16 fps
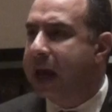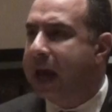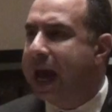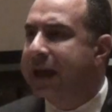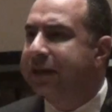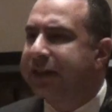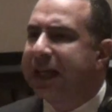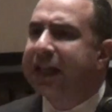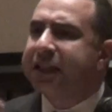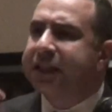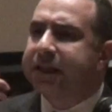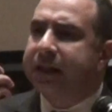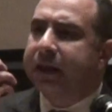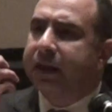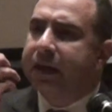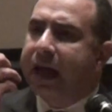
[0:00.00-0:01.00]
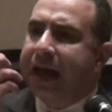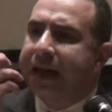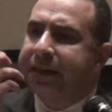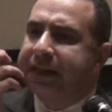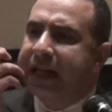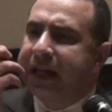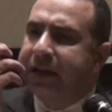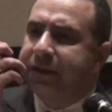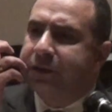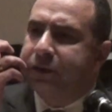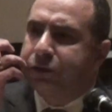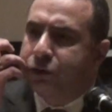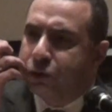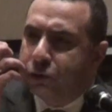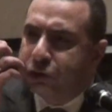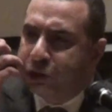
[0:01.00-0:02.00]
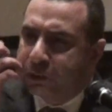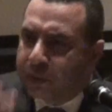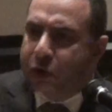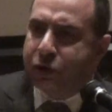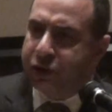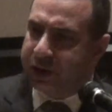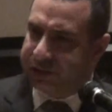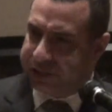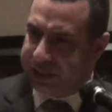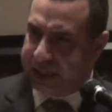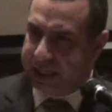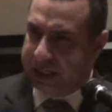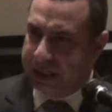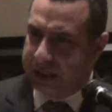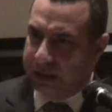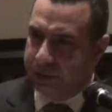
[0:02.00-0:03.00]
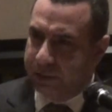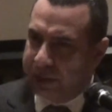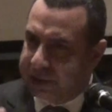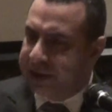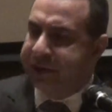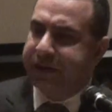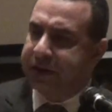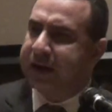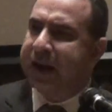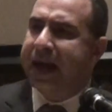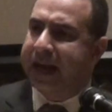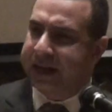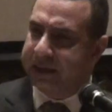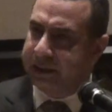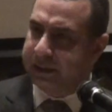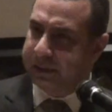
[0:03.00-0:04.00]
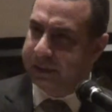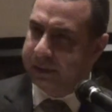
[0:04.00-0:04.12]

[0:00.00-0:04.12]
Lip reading: and seek true democracy within their land.